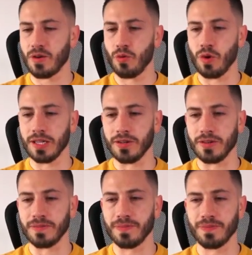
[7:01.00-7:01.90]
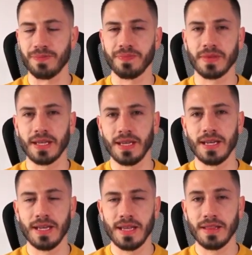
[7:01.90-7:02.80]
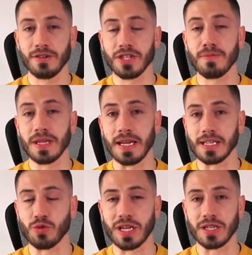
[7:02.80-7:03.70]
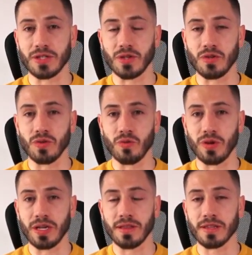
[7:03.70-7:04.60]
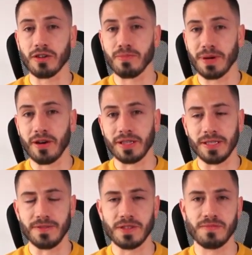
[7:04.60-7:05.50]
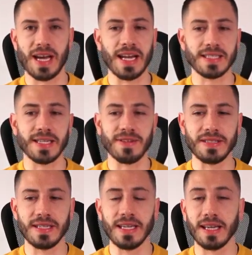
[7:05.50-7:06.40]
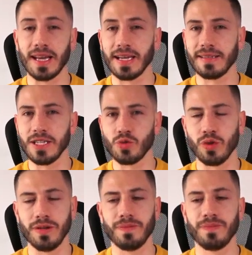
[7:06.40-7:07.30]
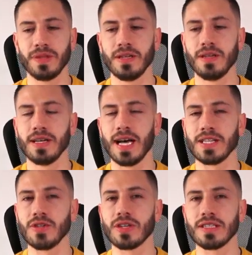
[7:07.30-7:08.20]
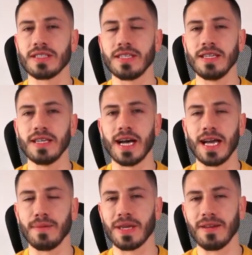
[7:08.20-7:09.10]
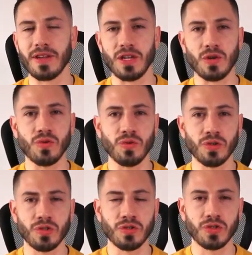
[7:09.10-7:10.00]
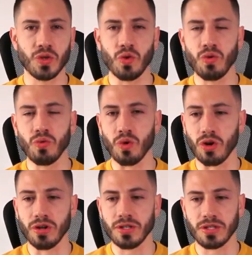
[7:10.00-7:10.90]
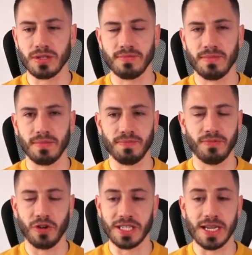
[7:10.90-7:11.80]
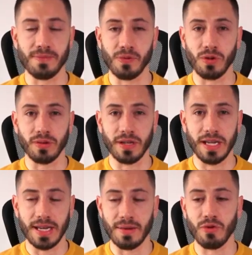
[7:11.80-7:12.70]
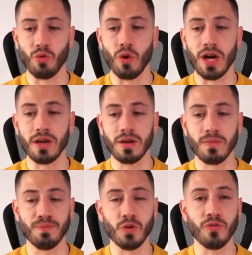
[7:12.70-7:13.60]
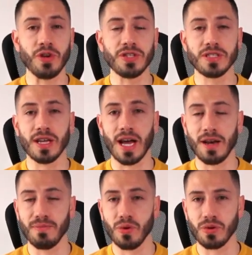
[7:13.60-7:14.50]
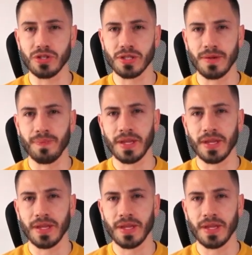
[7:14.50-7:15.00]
Well done. There's something else we can do with comparatives, an activity like this one. As you can see, I am giving you two words, for example, in number 1, movies and books,